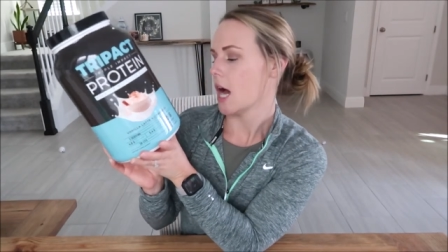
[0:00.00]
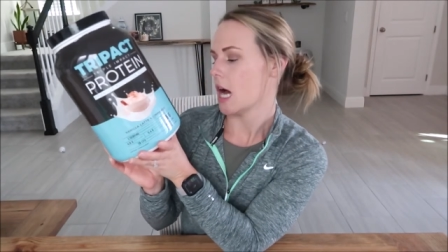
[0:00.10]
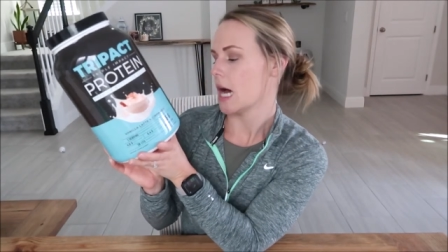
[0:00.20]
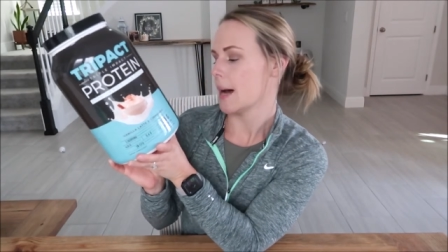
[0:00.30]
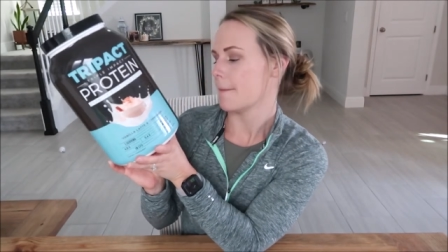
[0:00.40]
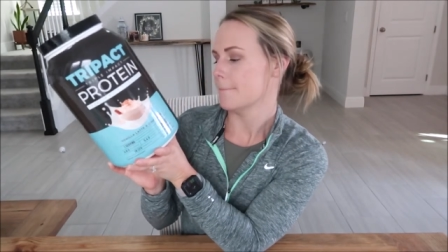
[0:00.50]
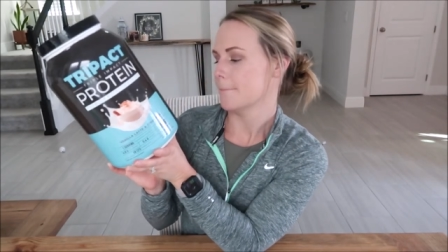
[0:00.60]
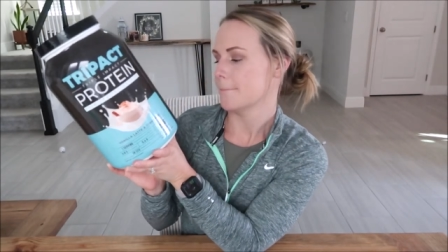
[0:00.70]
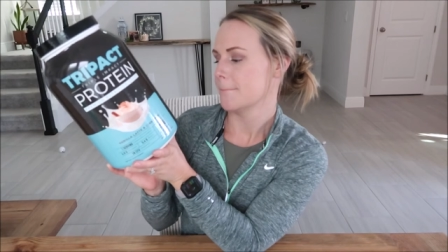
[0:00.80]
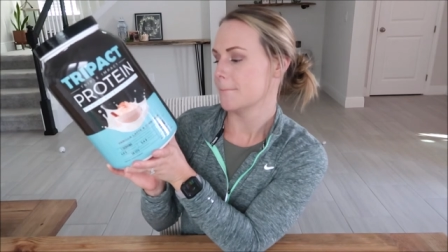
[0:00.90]
Um,
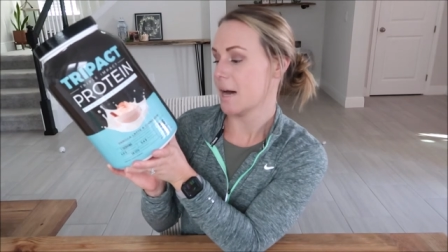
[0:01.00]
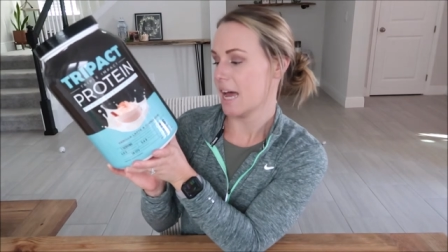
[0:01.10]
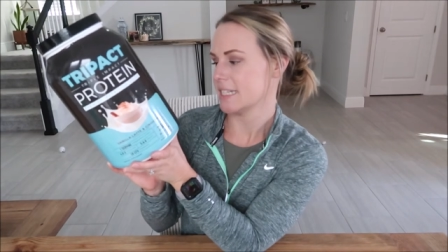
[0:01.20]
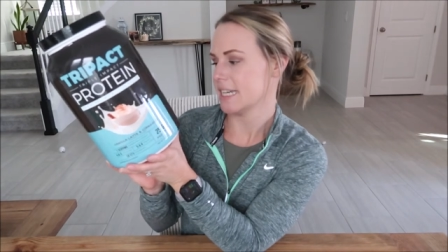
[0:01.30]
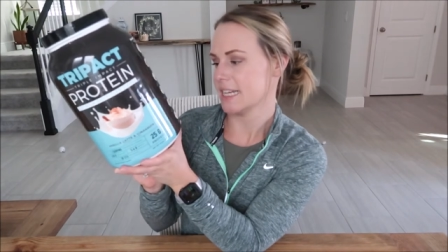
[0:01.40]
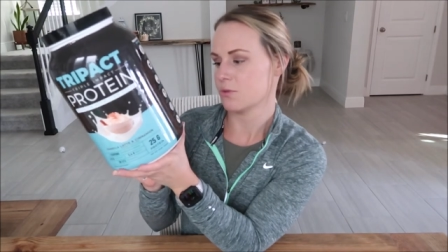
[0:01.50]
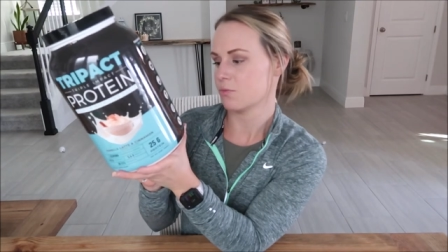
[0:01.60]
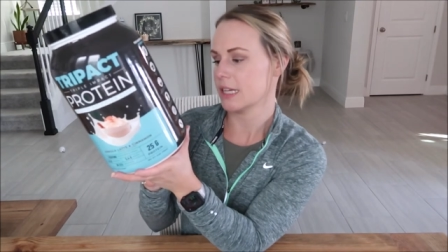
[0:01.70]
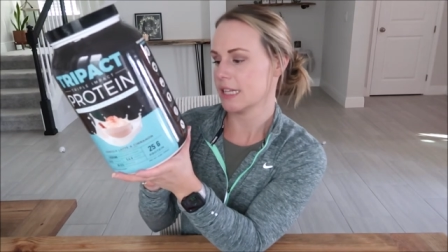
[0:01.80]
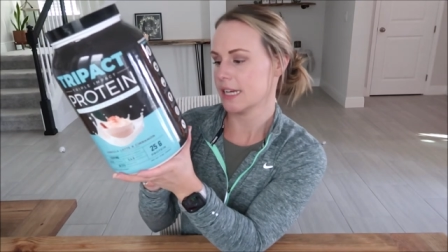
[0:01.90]
but it's
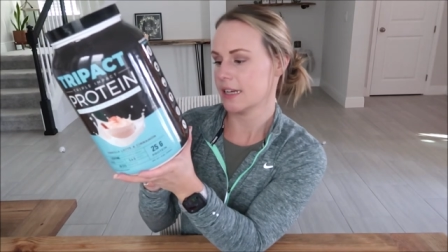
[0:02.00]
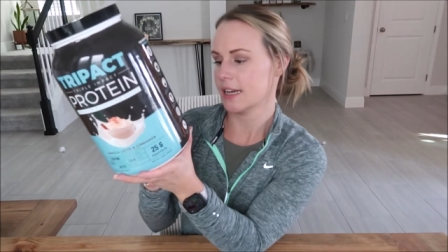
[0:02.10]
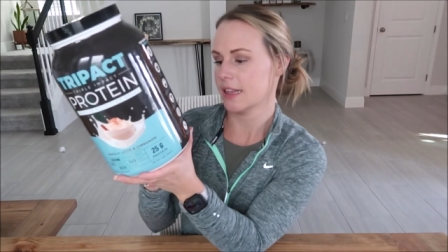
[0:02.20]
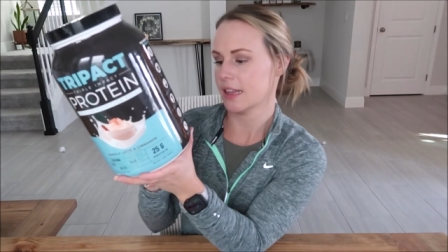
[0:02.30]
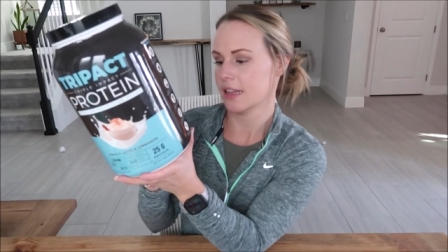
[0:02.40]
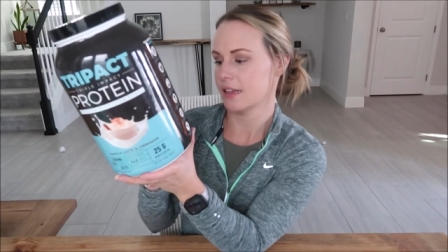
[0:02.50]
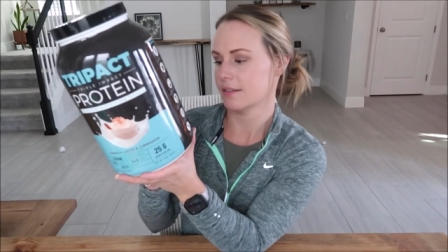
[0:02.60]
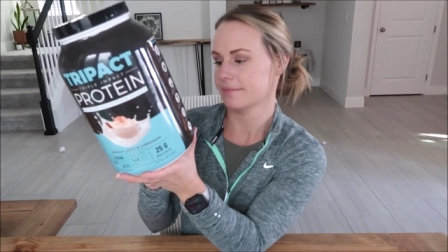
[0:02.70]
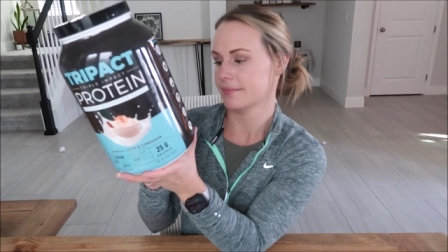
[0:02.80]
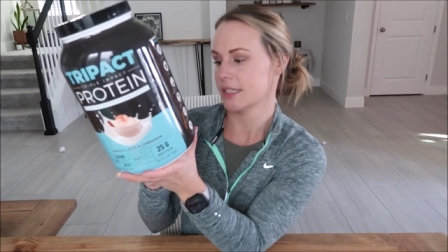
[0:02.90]
really,
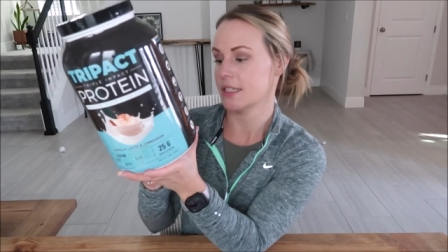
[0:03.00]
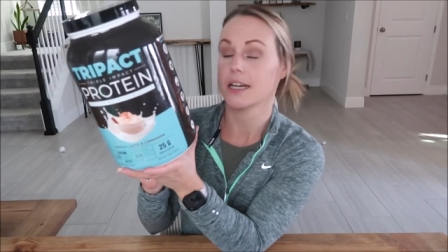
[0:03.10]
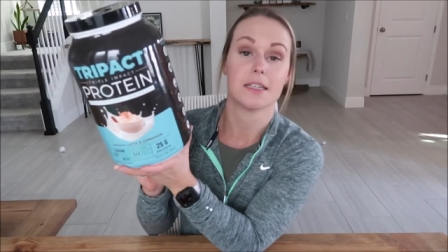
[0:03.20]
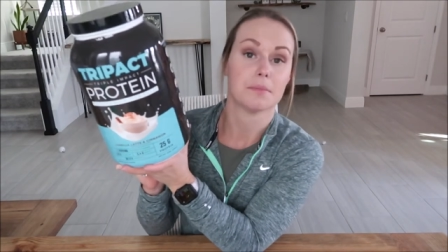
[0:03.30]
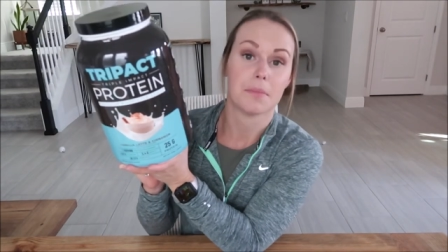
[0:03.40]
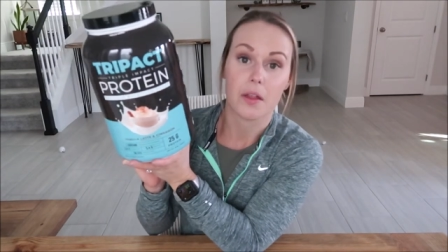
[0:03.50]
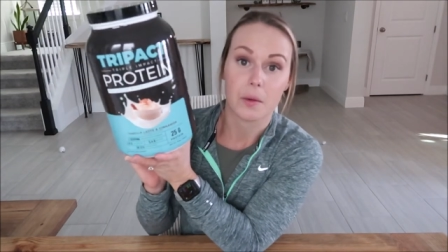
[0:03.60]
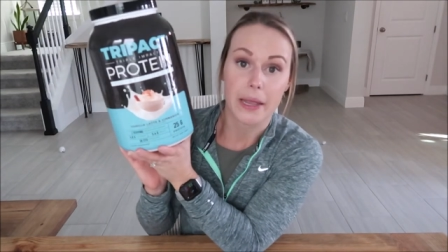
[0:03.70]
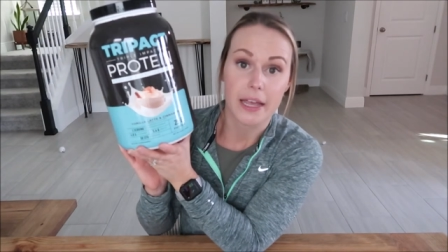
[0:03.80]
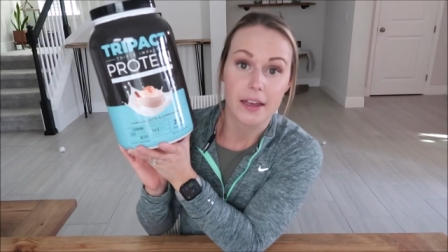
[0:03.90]
it doesn't bother
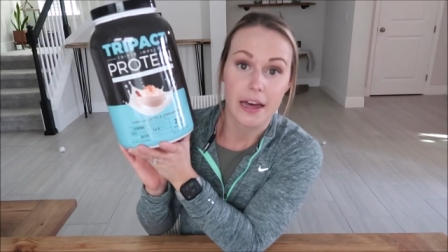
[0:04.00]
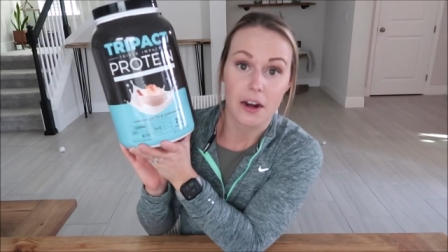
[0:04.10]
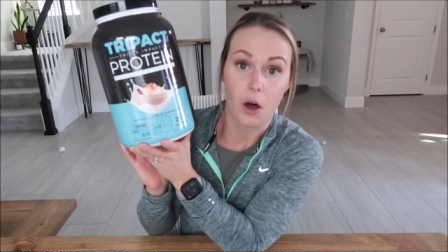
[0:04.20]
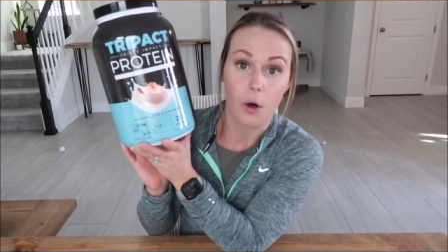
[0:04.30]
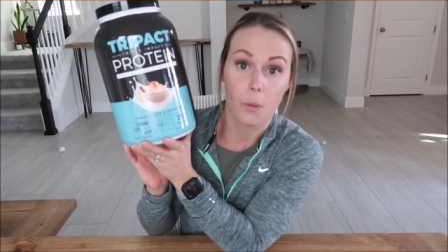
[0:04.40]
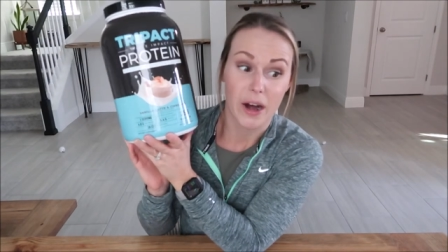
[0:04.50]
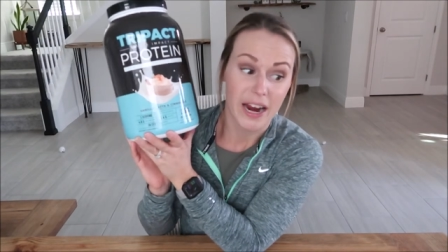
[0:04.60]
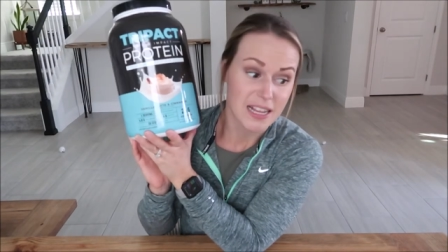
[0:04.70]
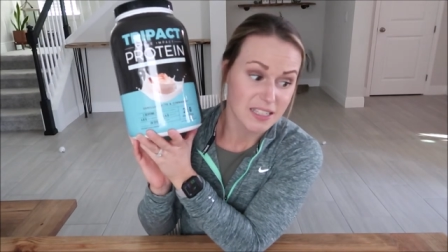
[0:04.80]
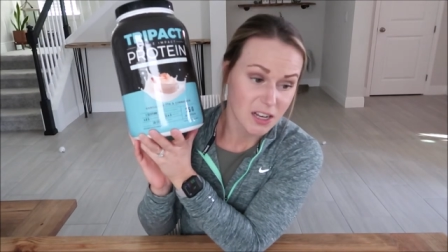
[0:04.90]
me at all.
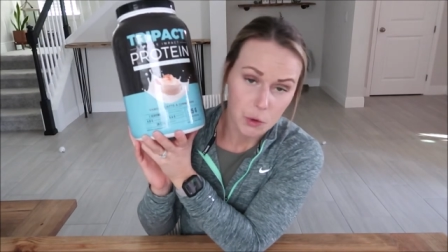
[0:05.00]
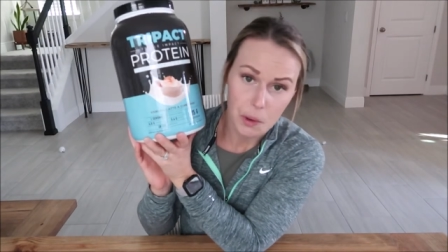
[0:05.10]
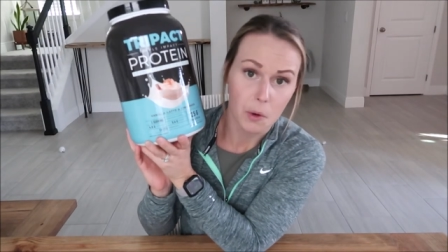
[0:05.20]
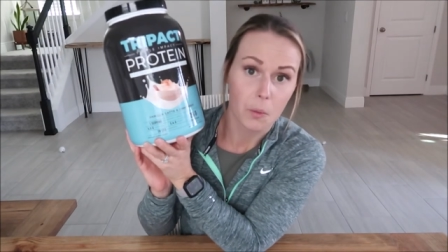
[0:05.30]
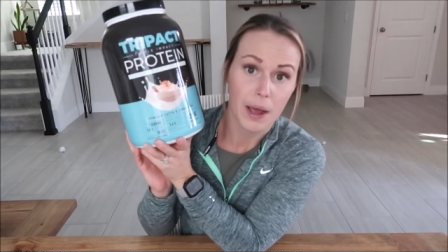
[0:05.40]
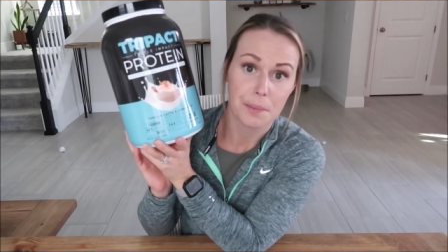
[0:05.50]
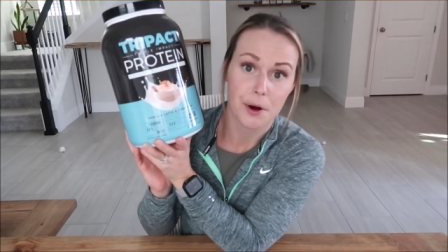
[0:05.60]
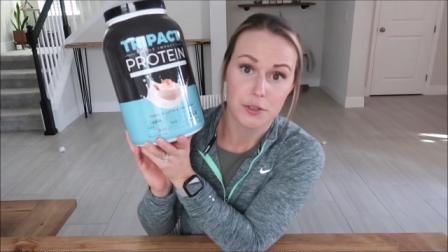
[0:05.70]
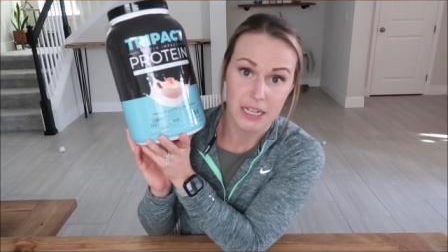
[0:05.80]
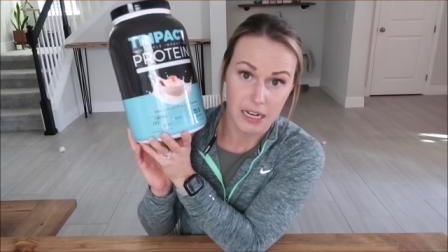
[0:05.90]
Whereas a normal whey
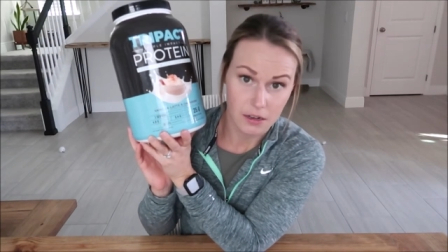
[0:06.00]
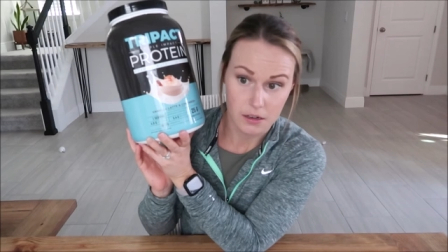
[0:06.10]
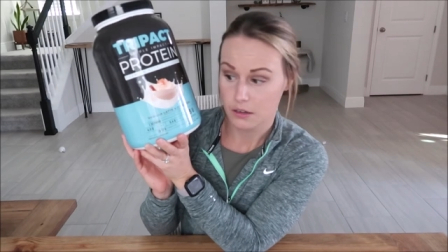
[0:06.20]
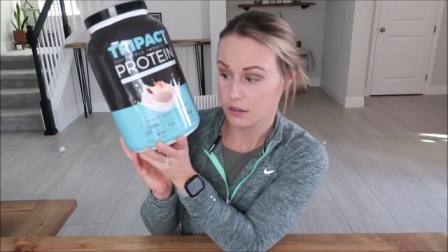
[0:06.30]
protein